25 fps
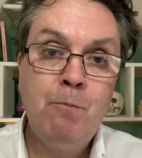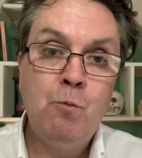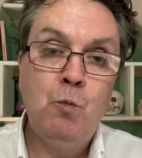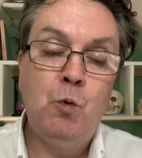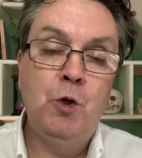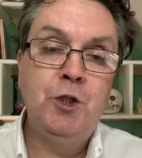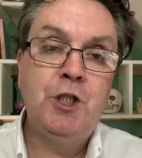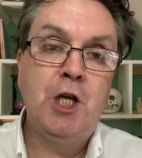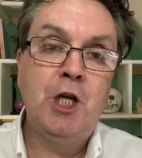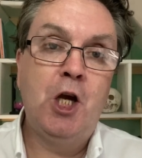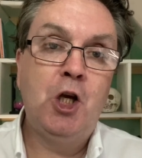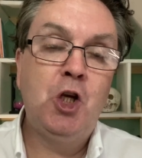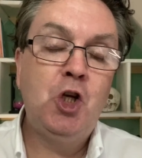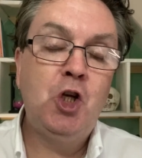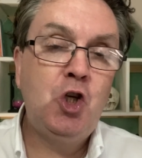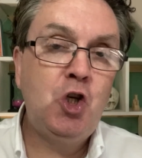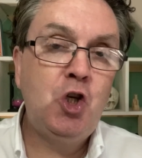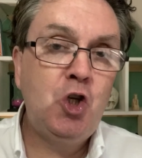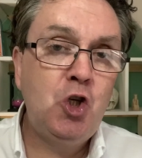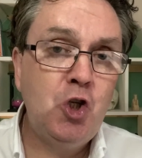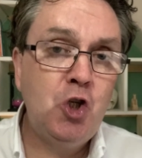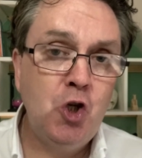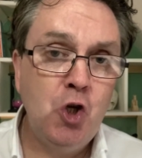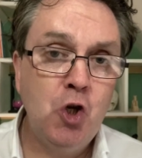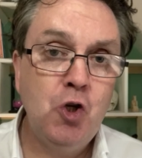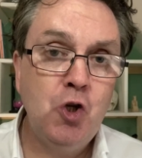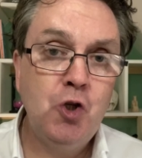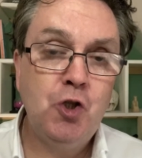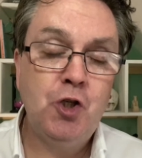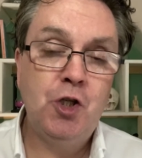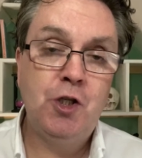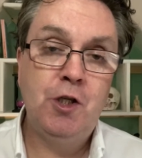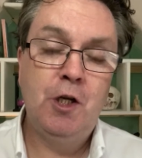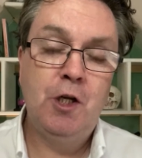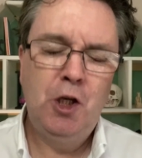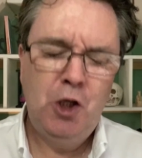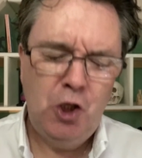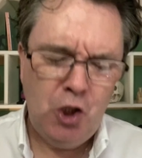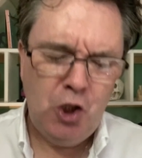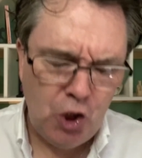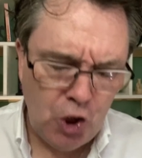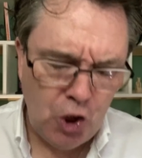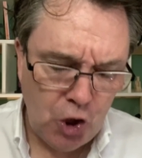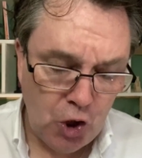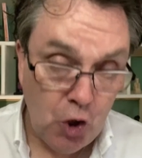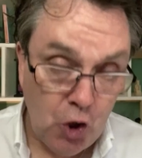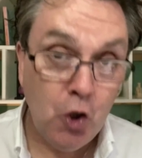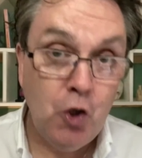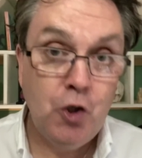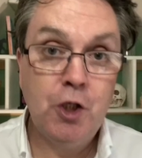was a huge
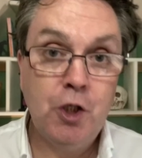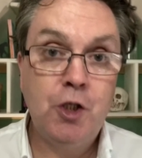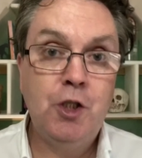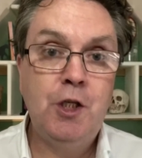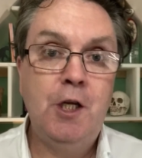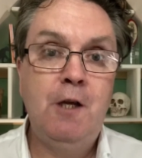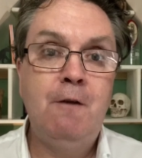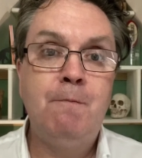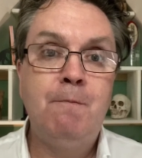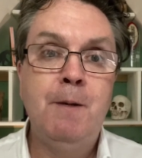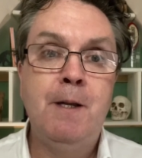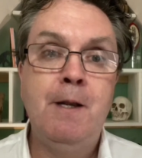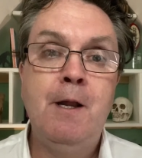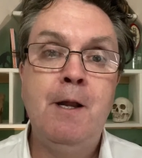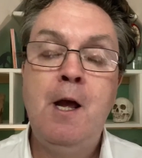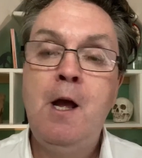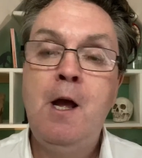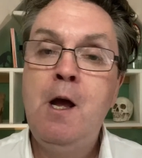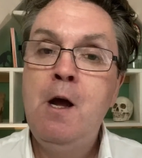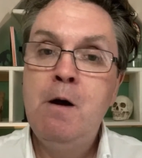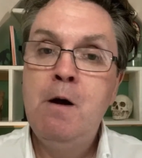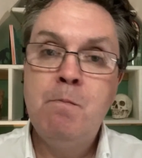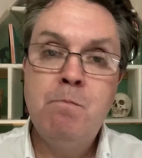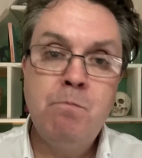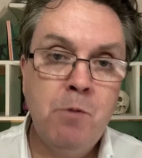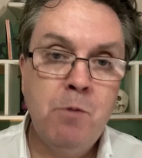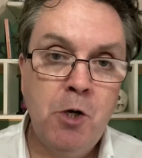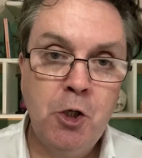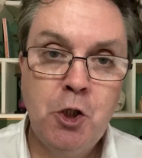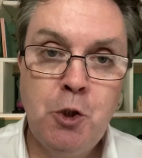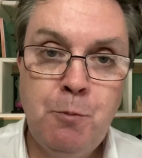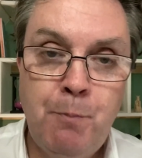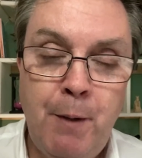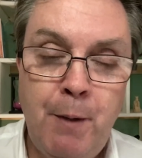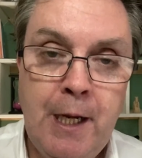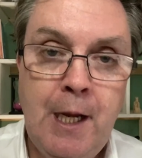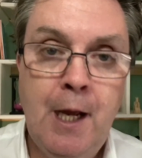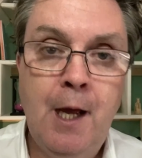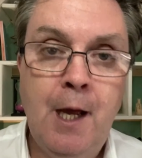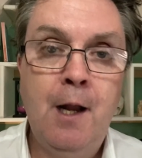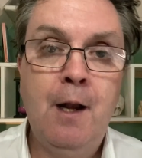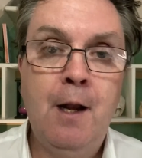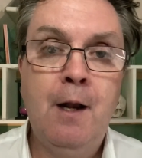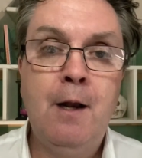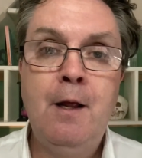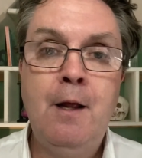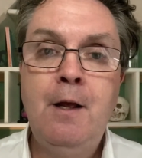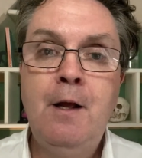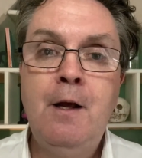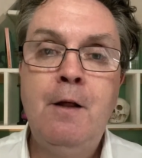achievement, much
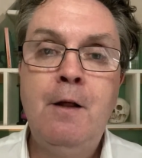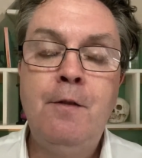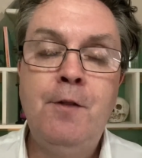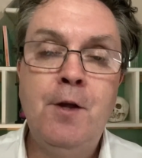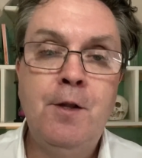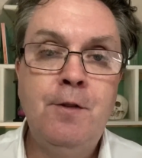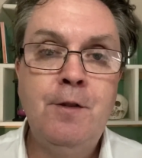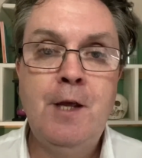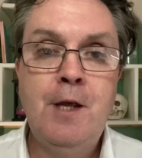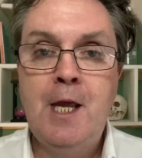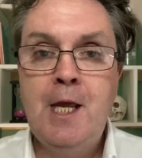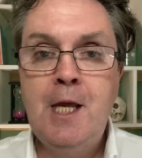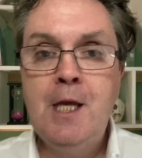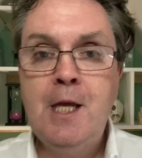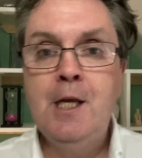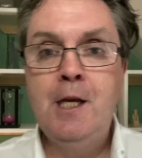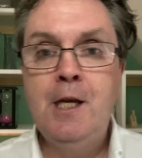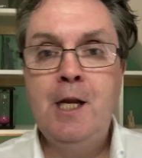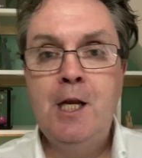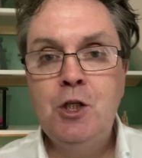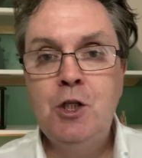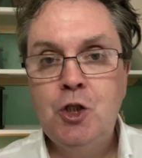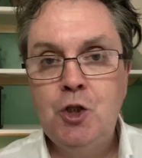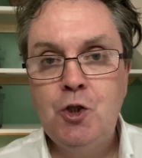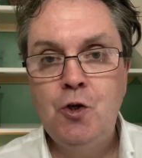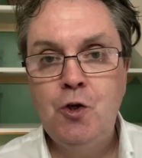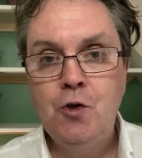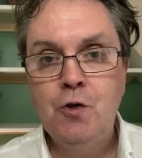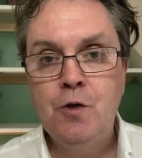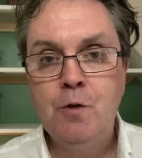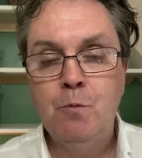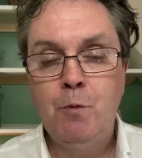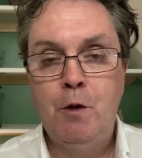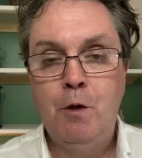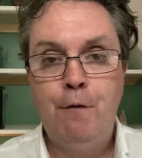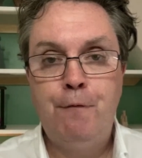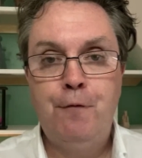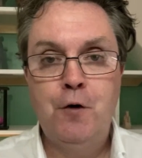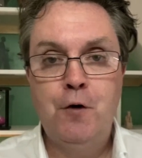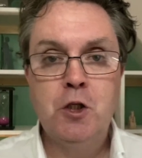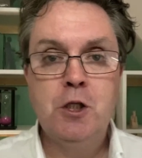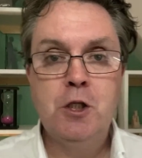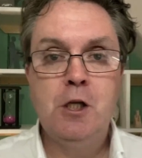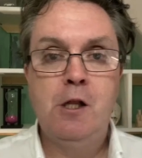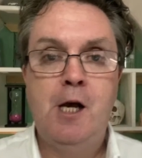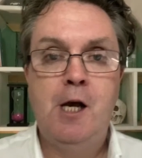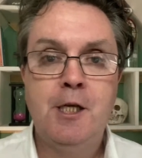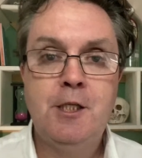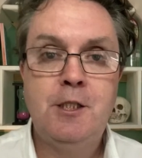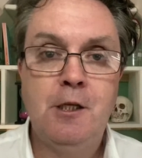bigger than the A-grade student with a
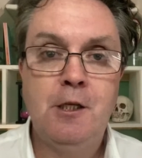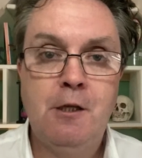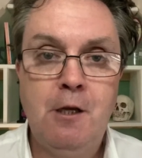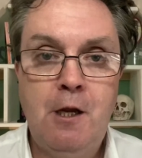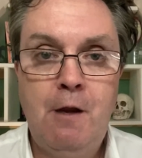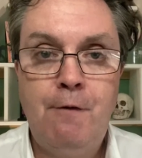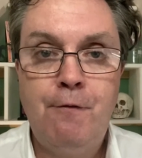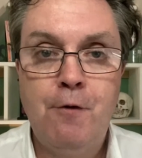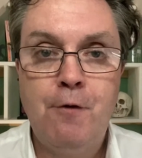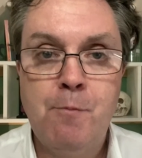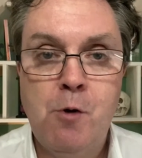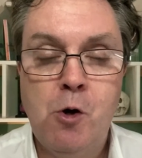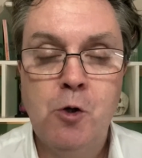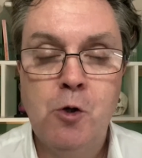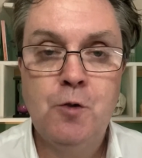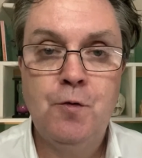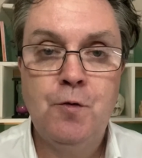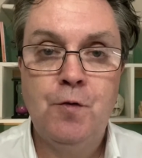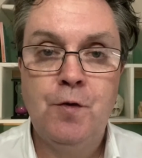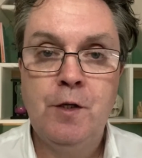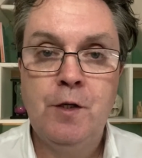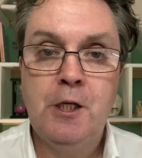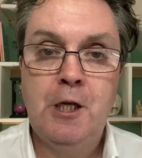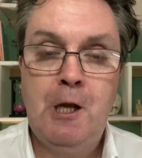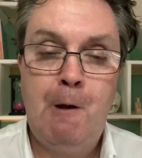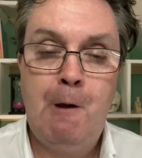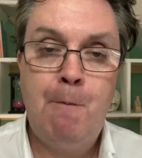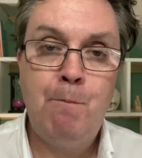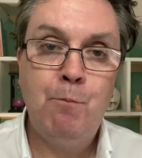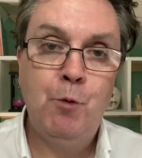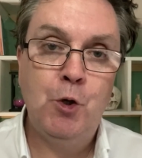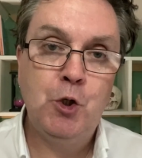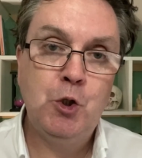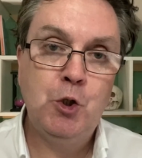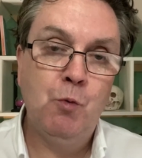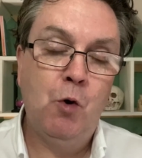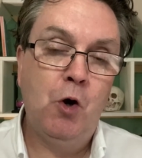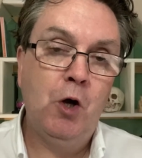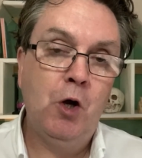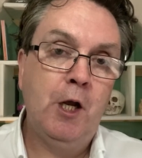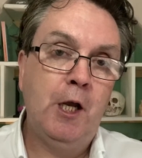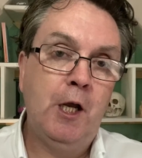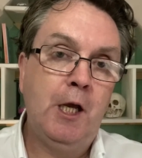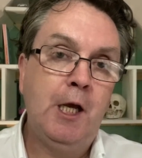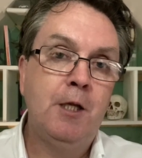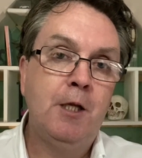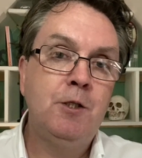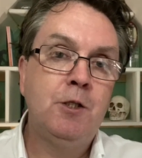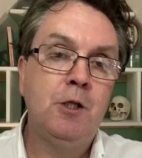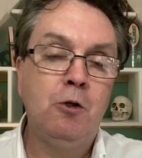first-class degree from Oxford and Cambridge
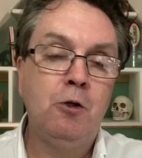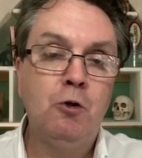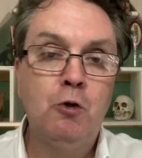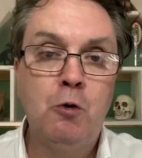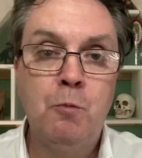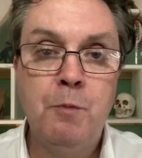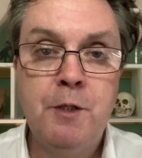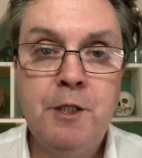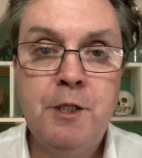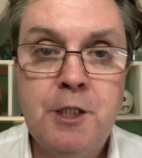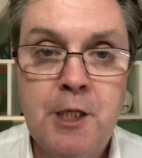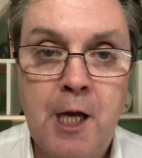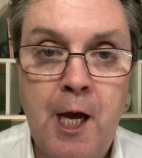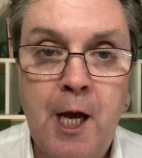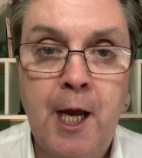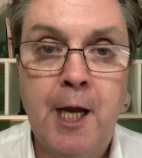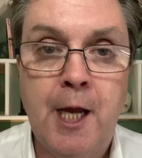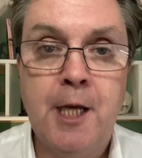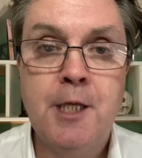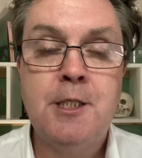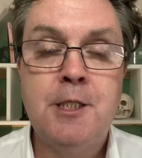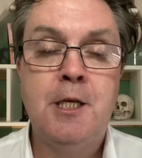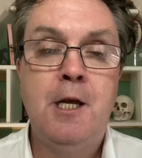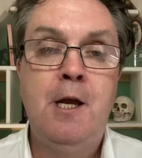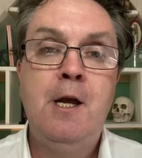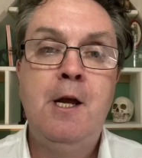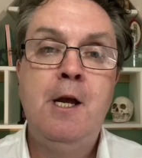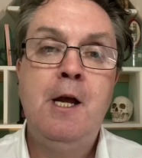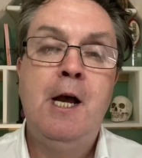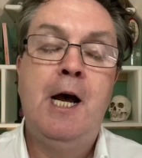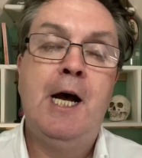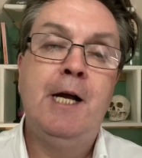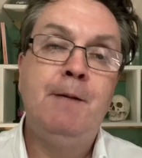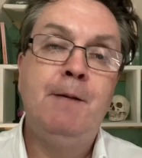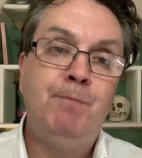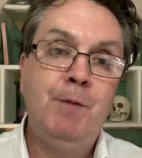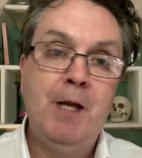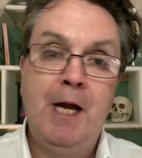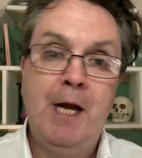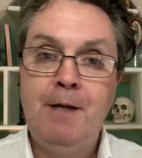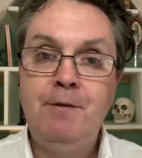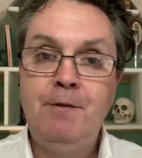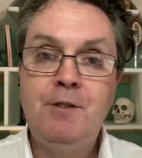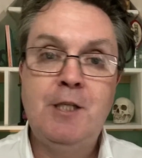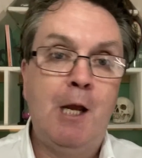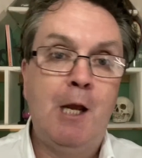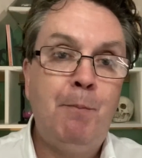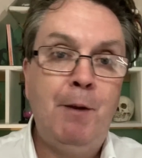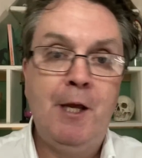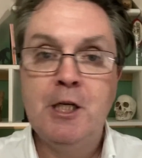walking into Goldman Sachs and
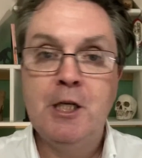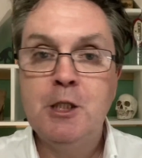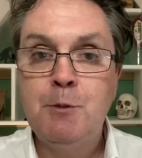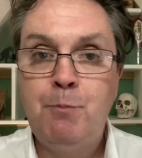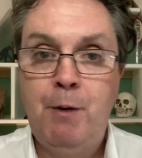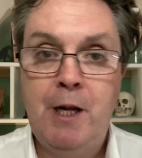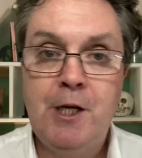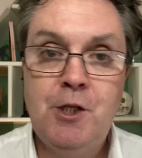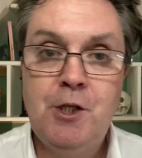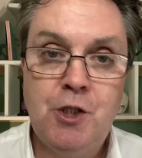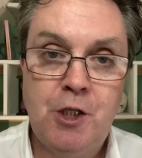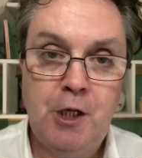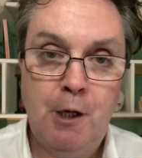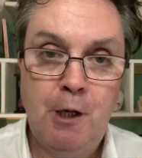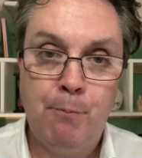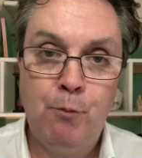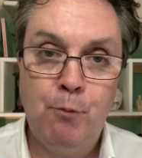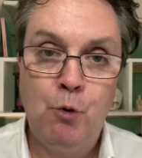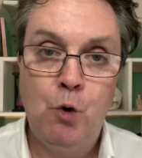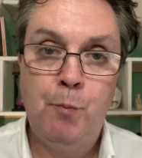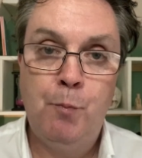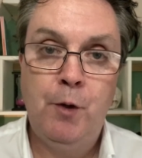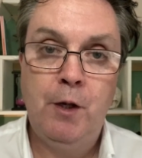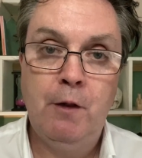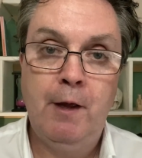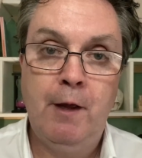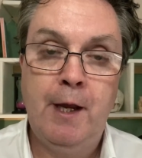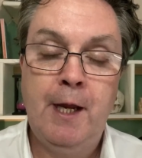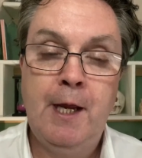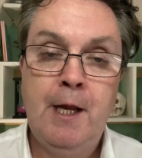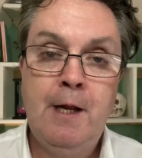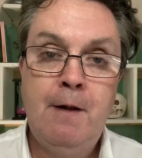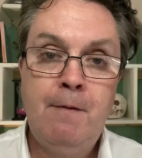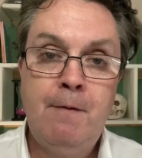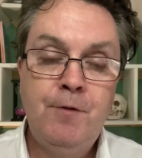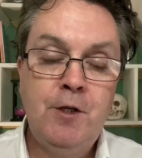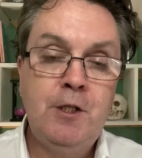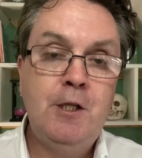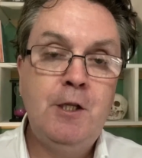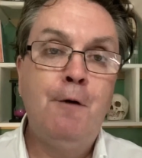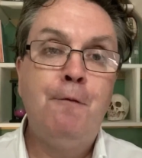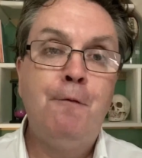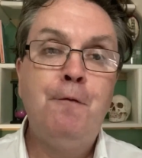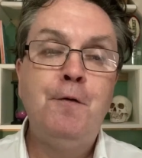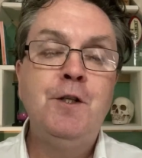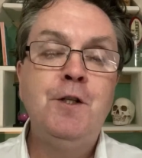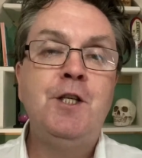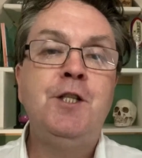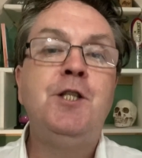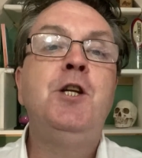typing a spreadsheet appropriately. The
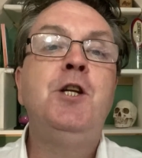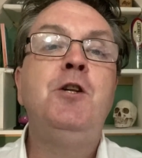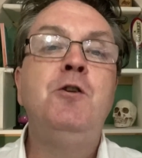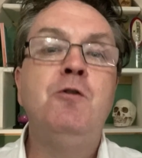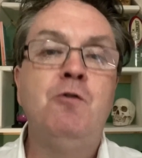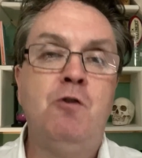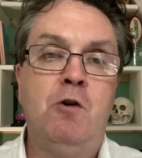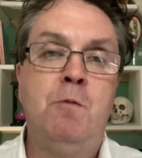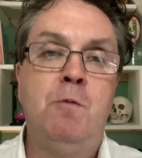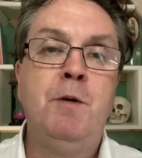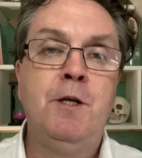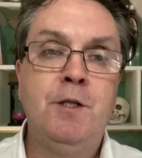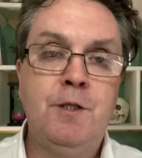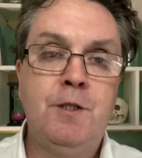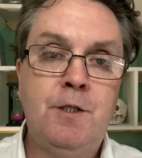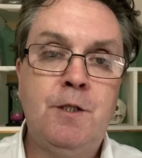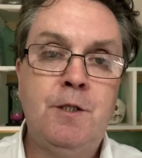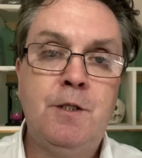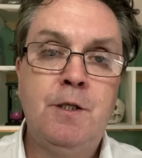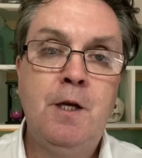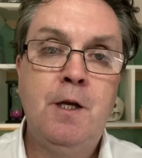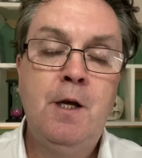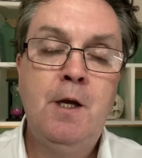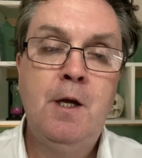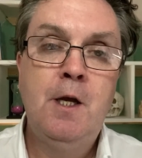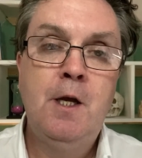difference is enormous.